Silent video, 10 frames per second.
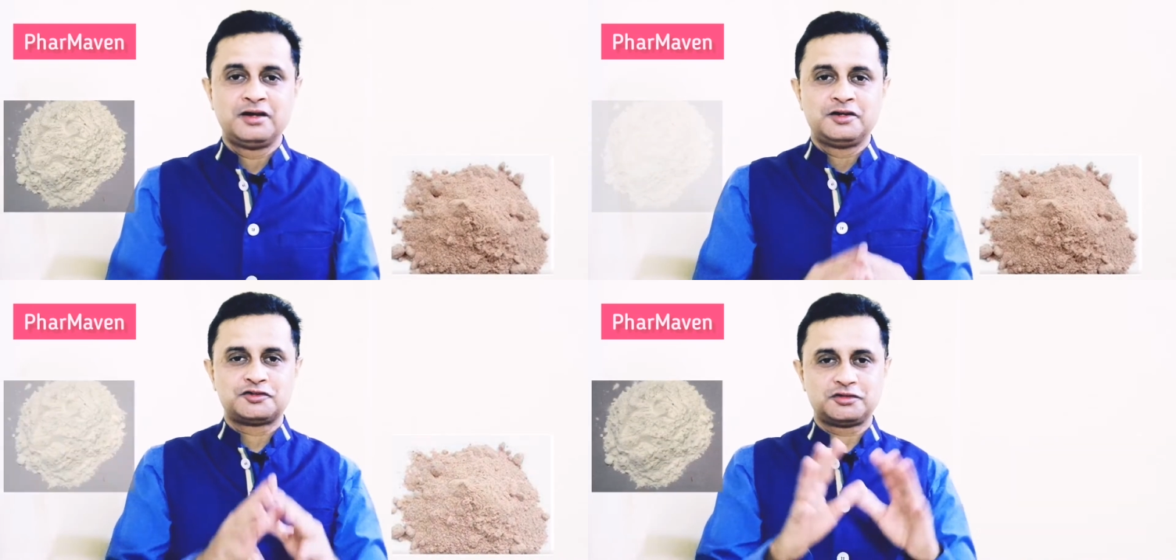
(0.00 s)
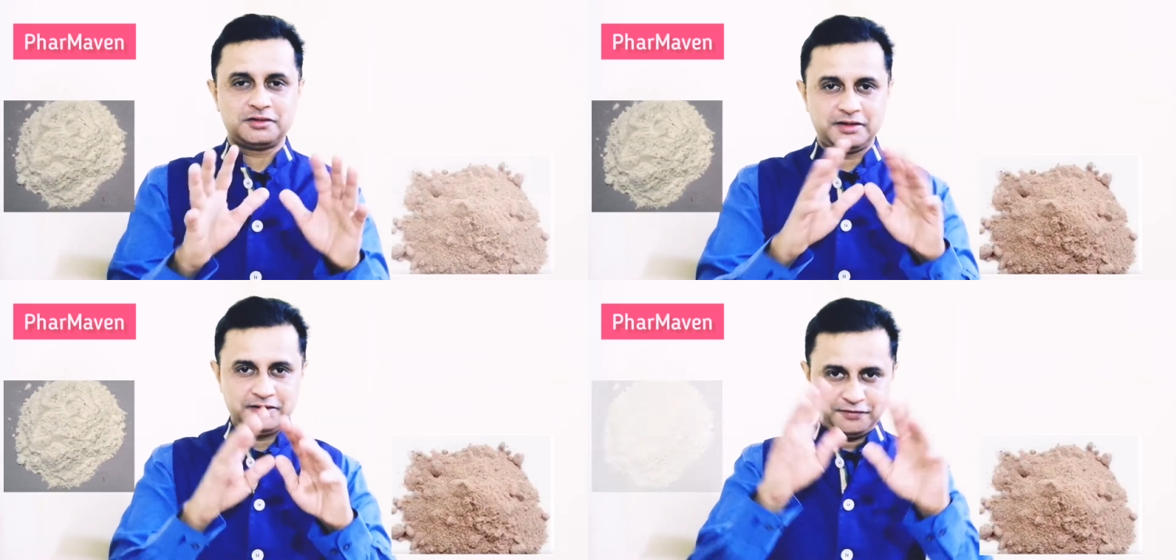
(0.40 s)

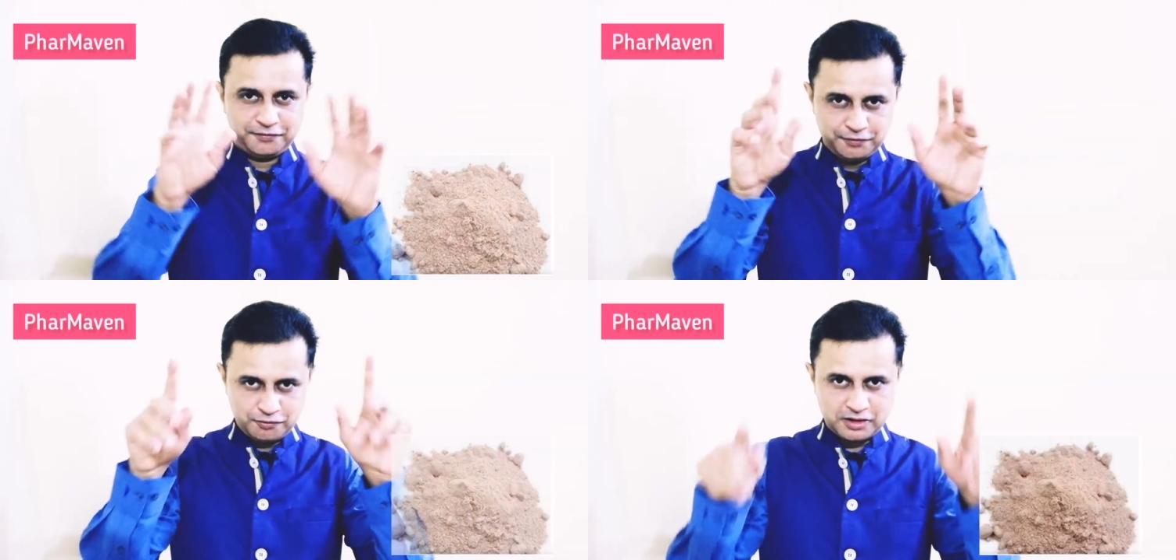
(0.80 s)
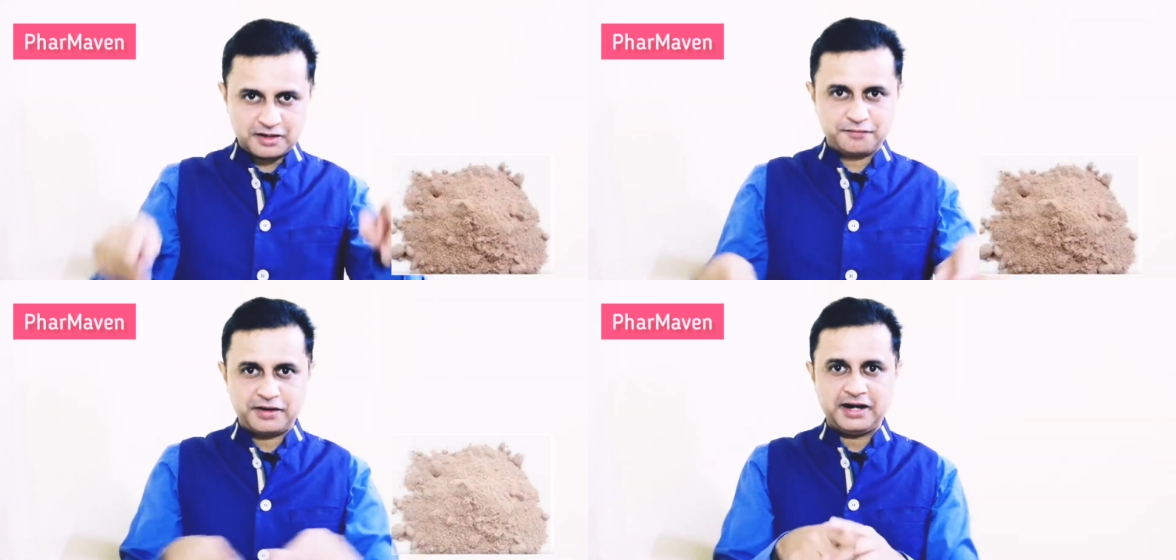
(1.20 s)
So if you
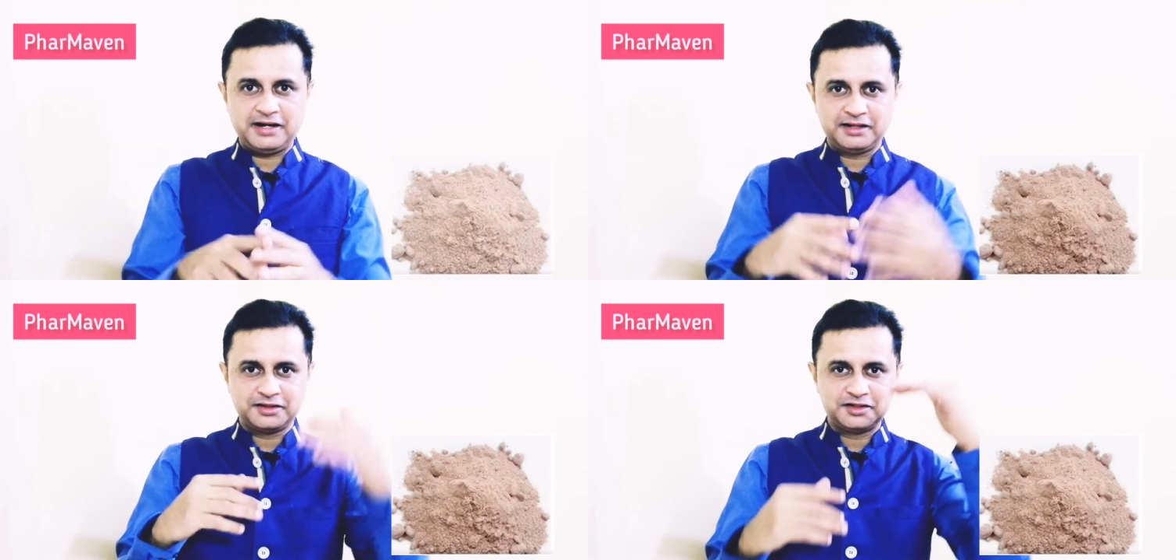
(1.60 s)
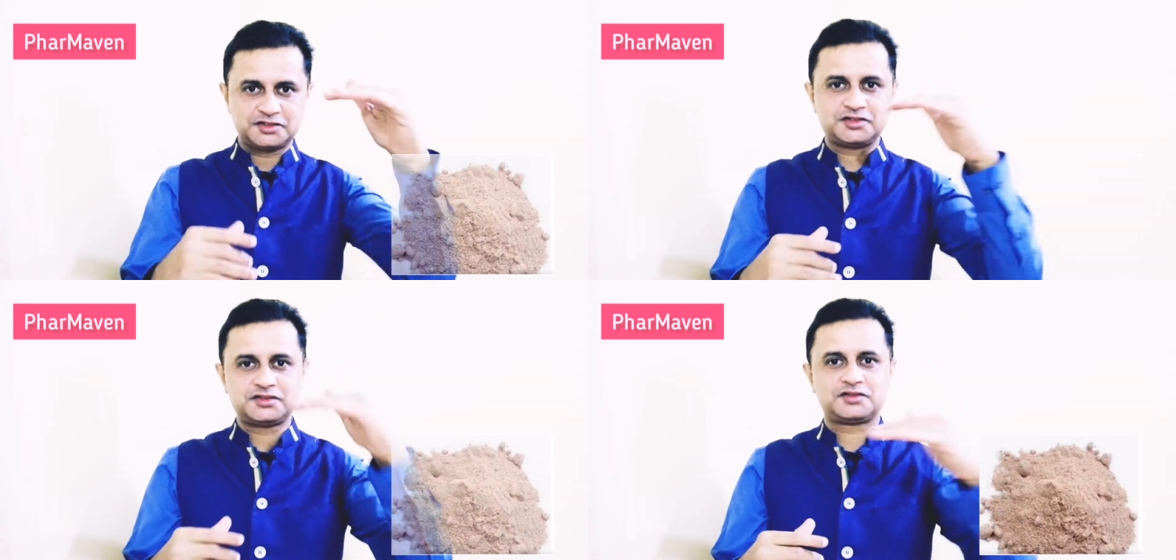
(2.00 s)
are finding
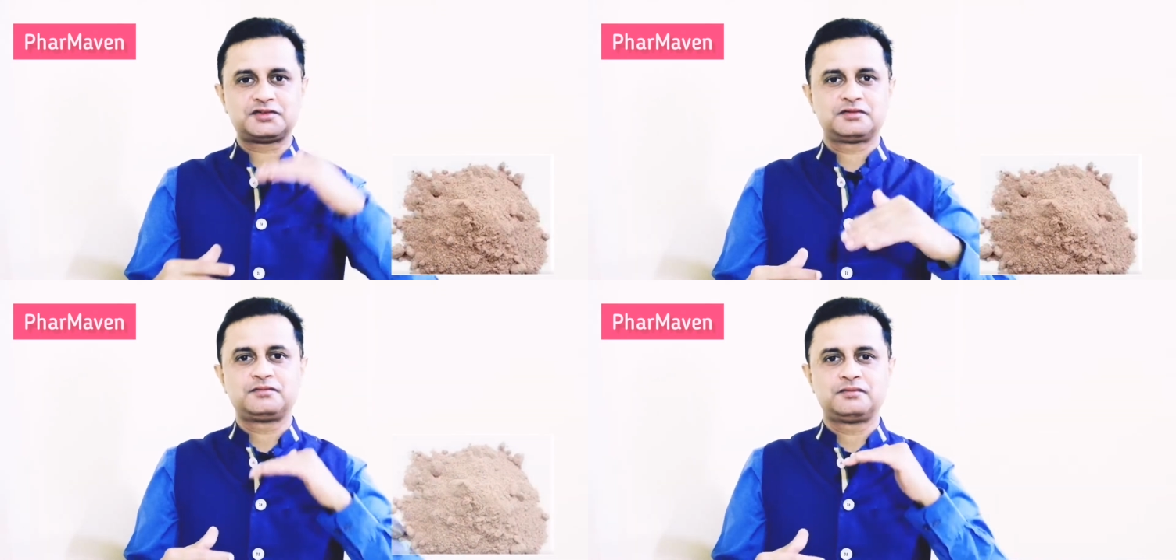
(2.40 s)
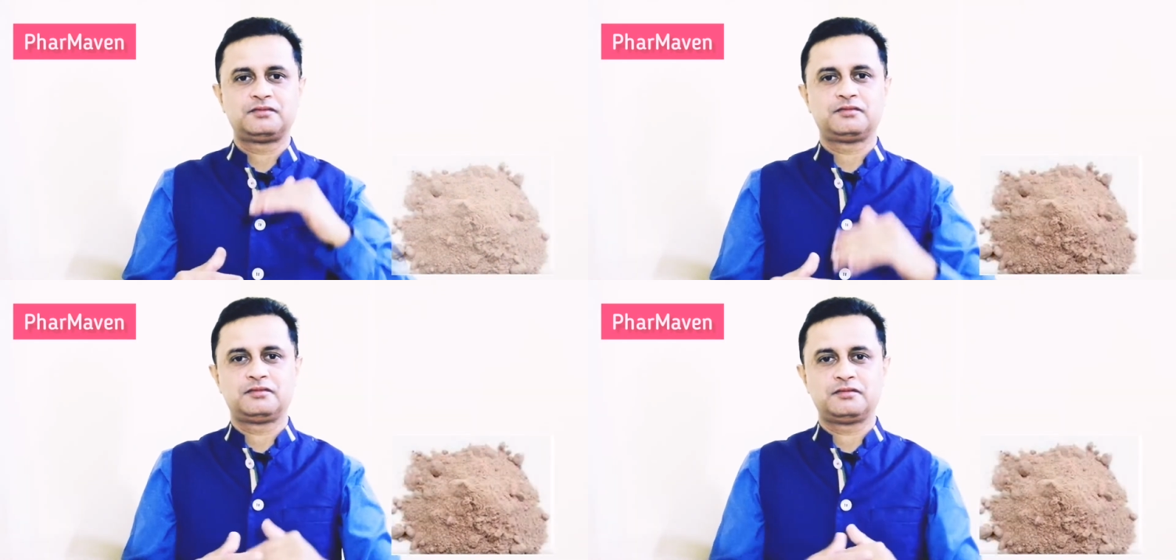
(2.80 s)
this
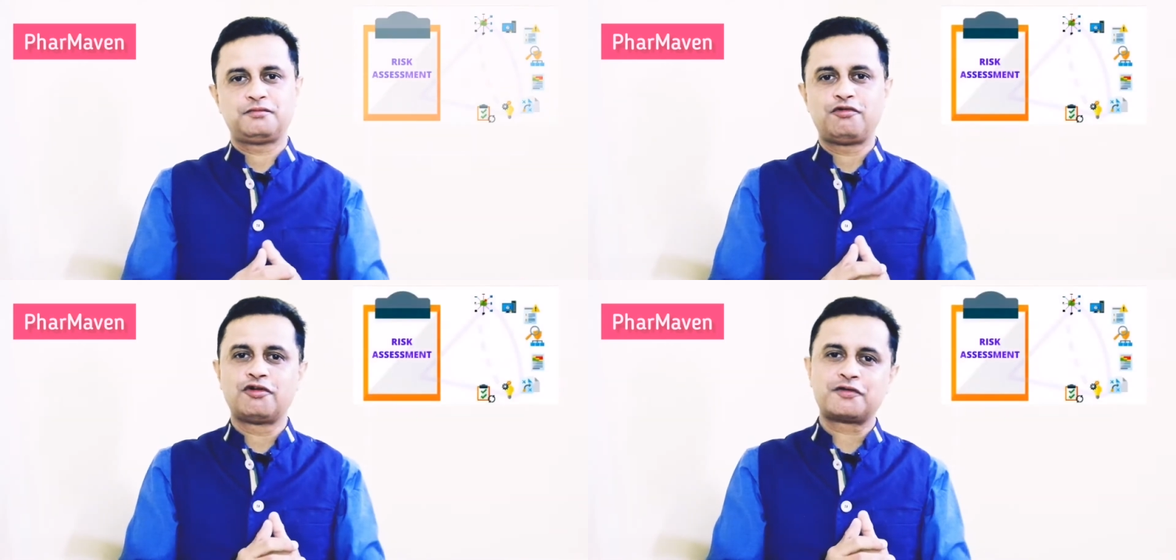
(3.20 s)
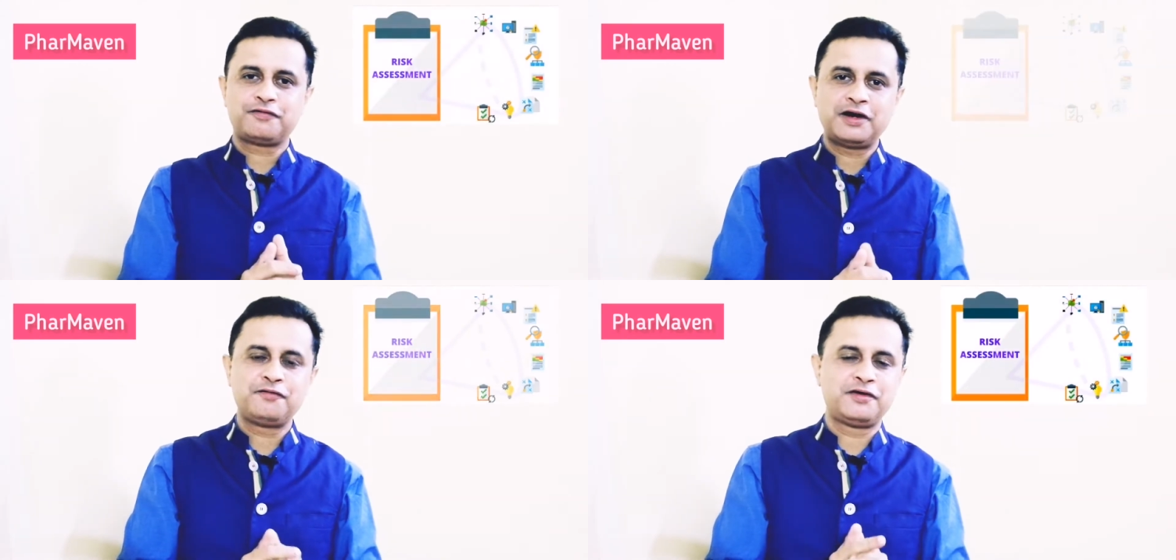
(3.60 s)
4 or
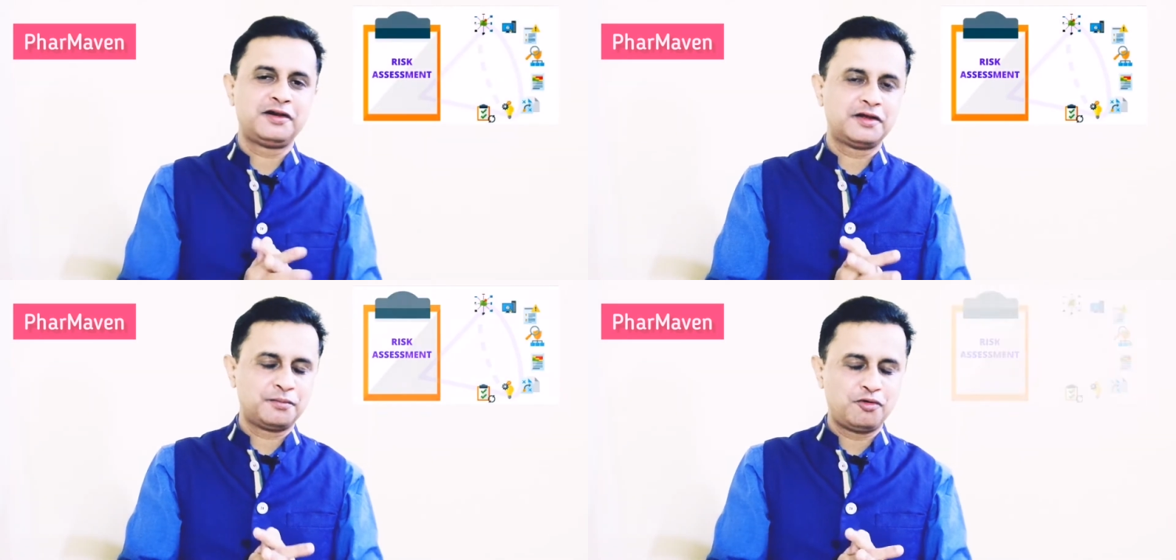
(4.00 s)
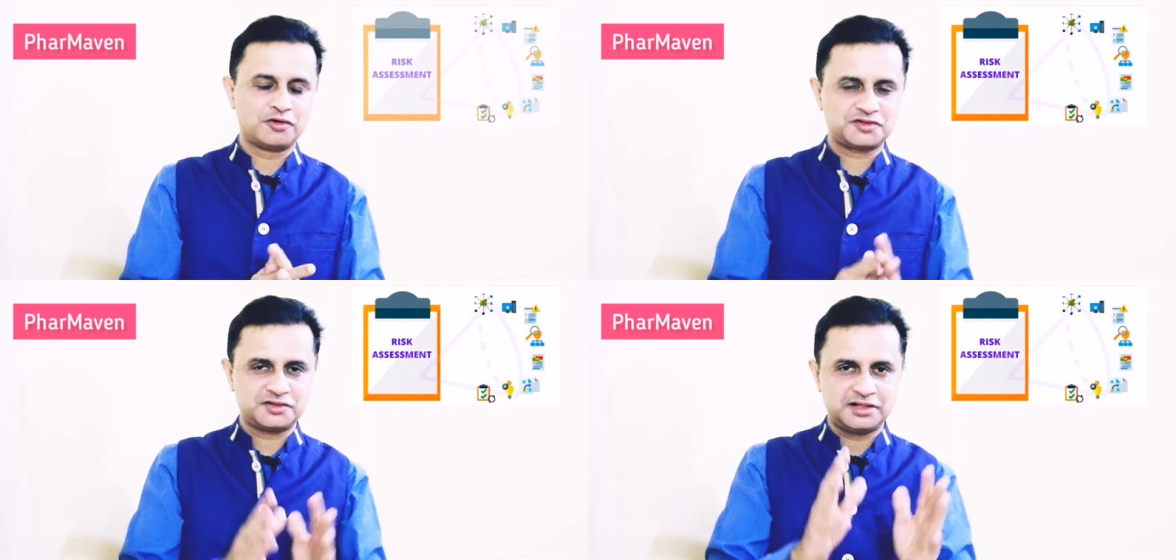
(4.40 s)
5 failure
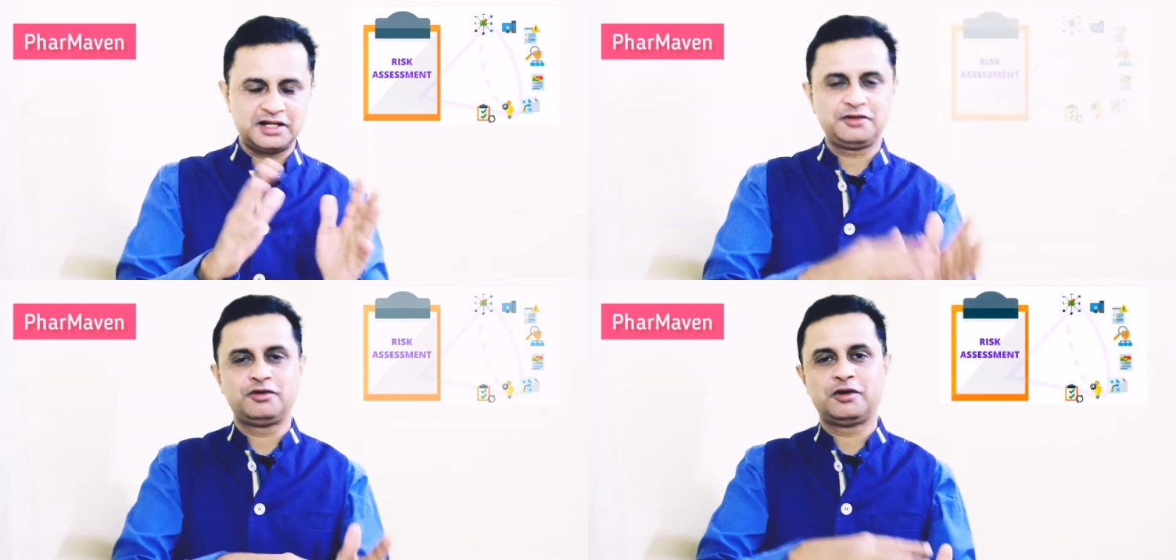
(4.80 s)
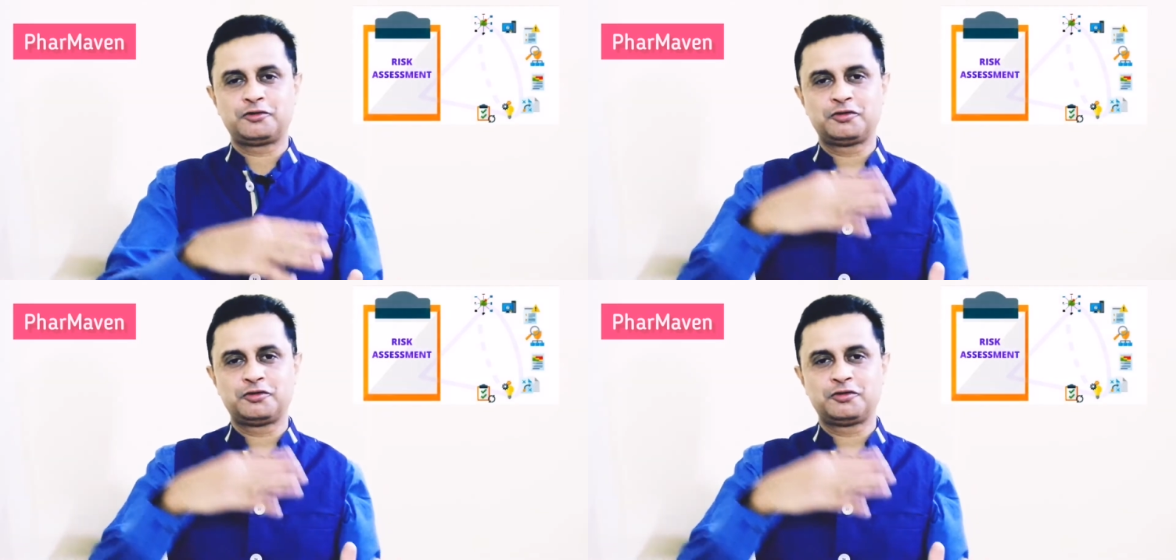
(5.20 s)
modes, then you have to